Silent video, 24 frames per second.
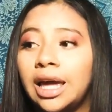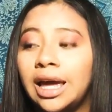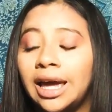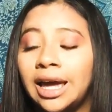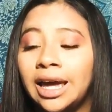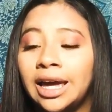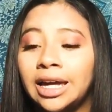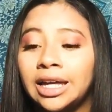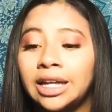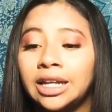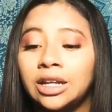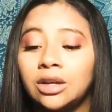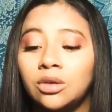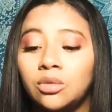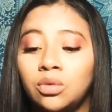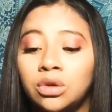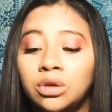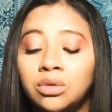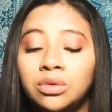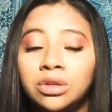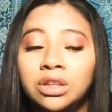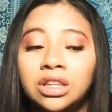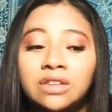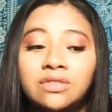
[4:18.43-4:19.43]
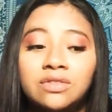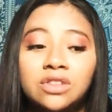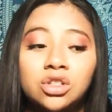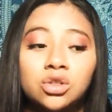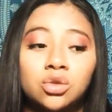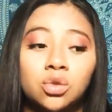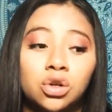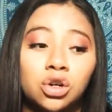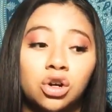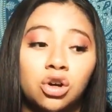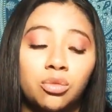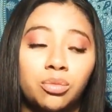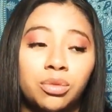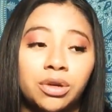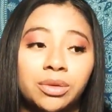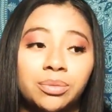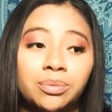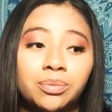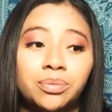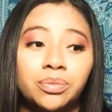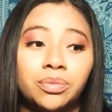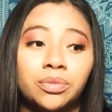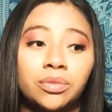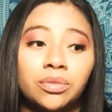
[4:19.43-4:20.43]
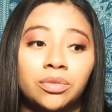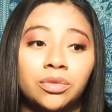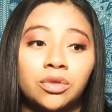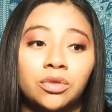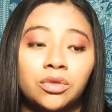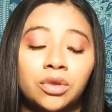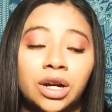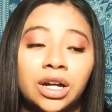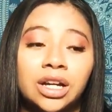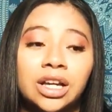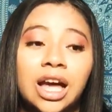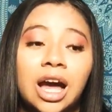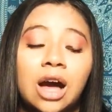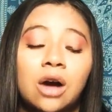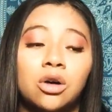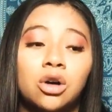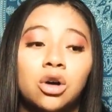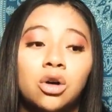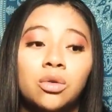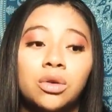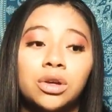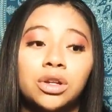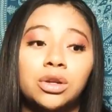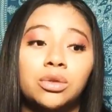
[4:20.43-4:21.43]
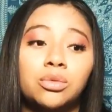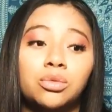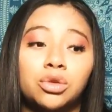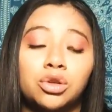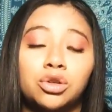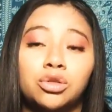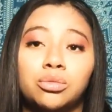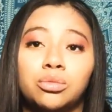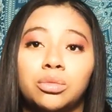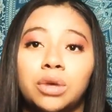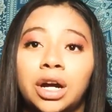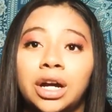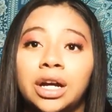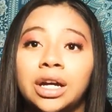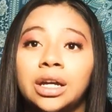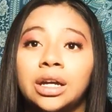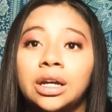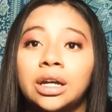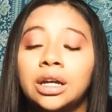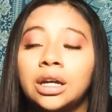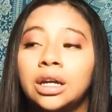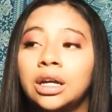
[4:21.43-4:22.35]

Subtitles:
and we would leave the door open, right? I'll go in the room, right?